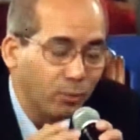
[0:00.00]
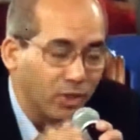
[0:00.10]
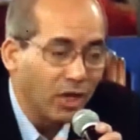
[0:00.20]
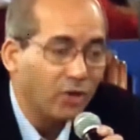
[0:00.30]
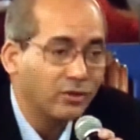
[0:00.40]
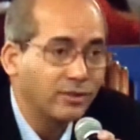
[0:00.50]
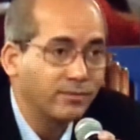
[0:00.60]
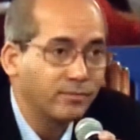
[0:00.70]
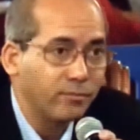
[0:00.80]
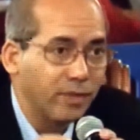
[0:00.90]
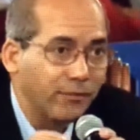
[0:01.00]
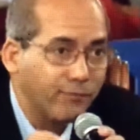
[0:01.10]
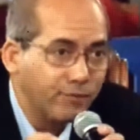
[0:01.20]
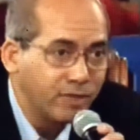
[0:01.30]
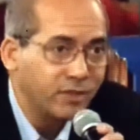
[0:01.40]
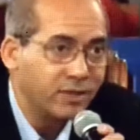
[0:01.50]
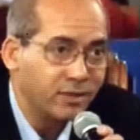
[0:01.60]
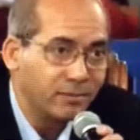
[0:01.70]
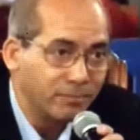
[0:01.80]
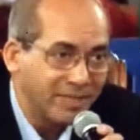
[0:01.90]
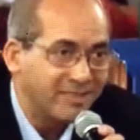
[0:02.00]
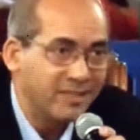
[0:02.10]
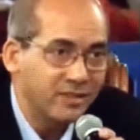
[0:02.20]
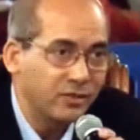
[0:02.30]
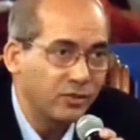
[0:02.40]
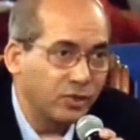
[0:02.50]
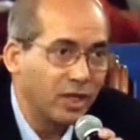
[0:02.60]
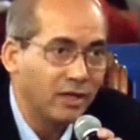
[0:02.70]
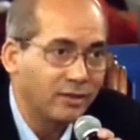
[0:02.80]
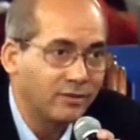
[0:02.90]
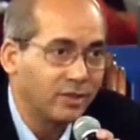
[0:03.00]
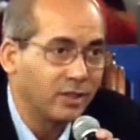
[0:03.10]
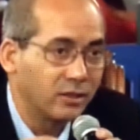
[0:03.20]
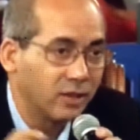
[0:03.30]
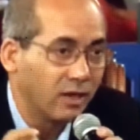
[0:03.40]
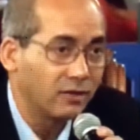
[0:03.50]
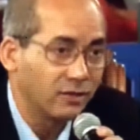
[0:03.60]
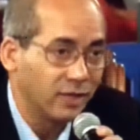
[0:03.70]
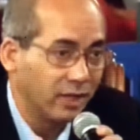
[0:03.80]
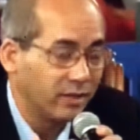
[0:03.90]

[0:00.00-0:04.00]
without a physical basis, you can't see consciousness.